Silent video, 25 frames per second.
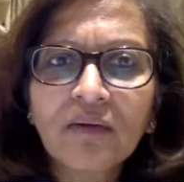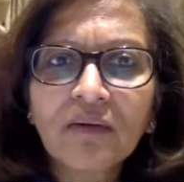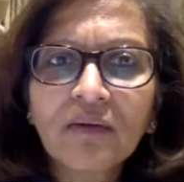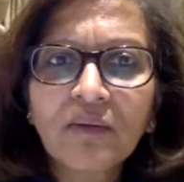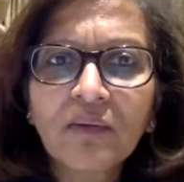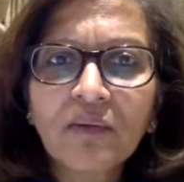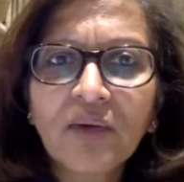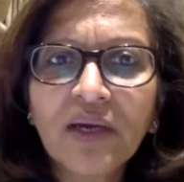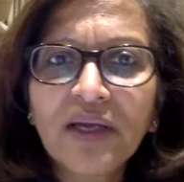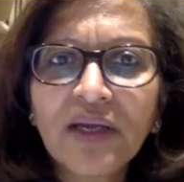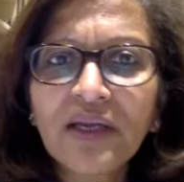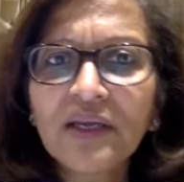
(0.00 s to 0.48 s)

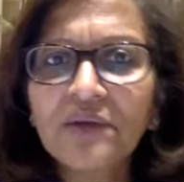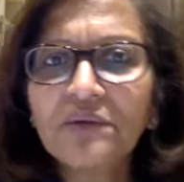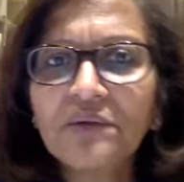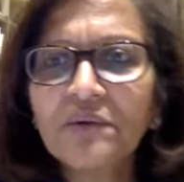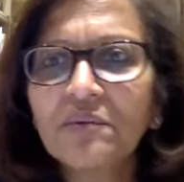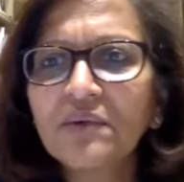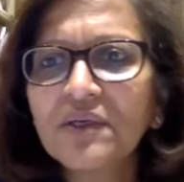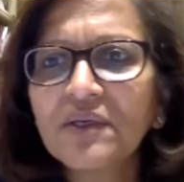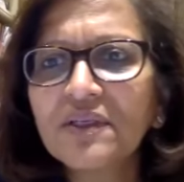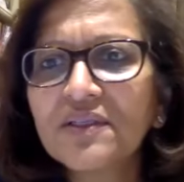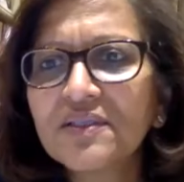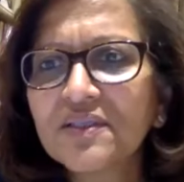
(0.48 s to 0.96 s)
While
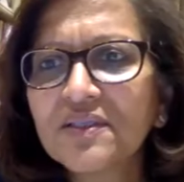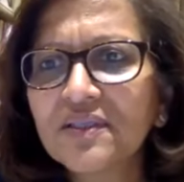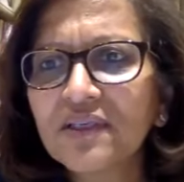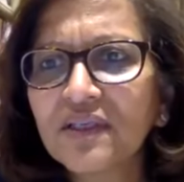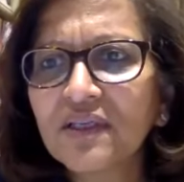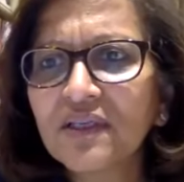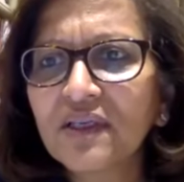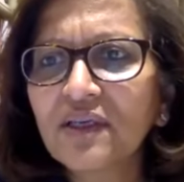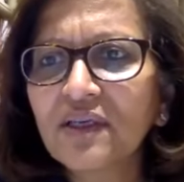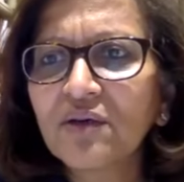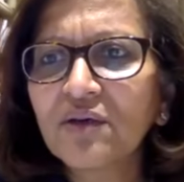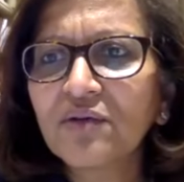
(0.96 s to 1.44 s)
everybody is
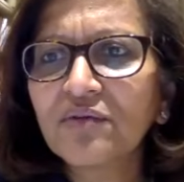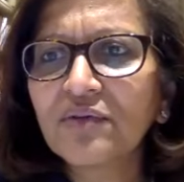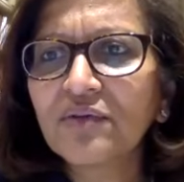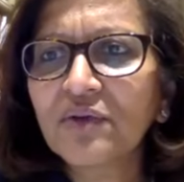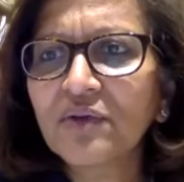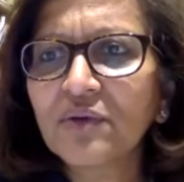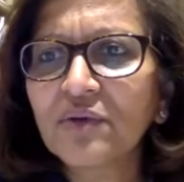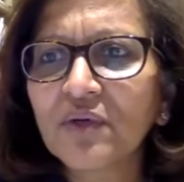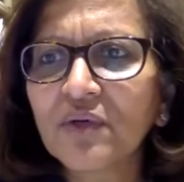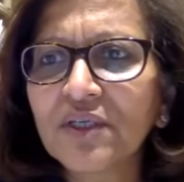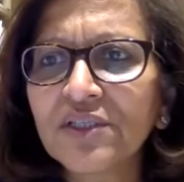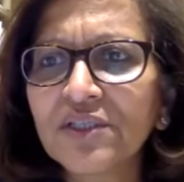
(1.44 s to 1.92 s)
thinking of
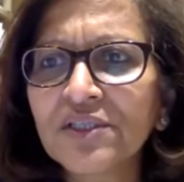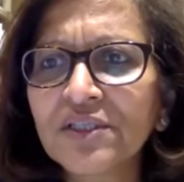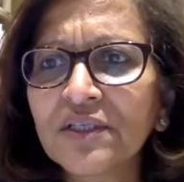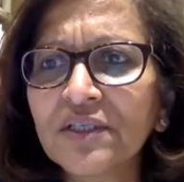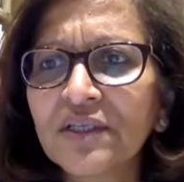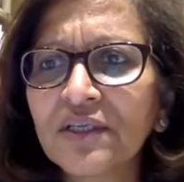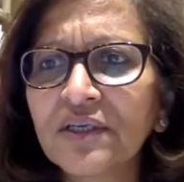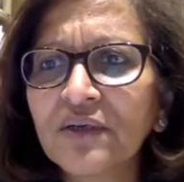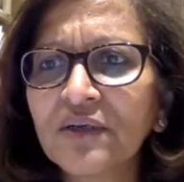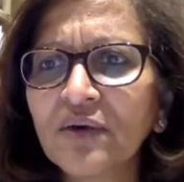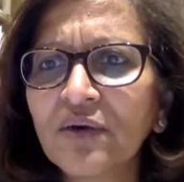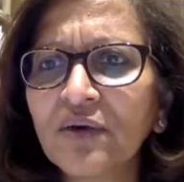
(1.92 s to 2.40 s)
the
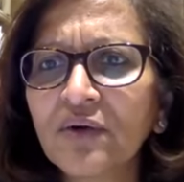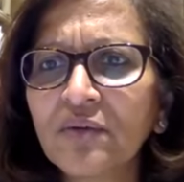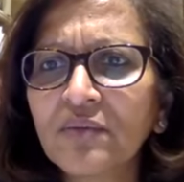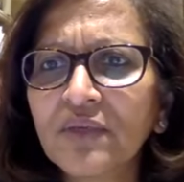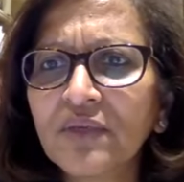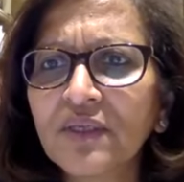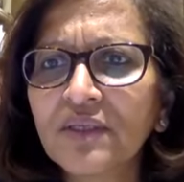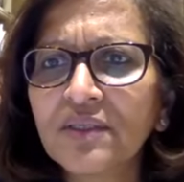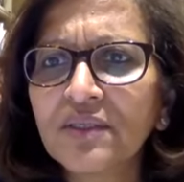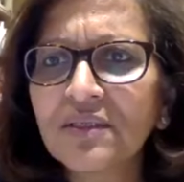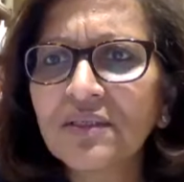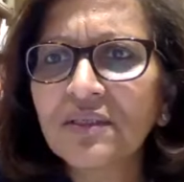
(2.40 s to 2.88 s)
question and
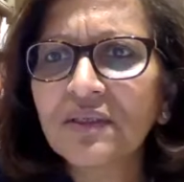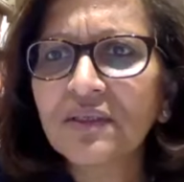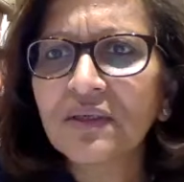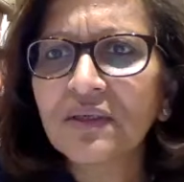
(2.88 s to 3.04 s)
comments.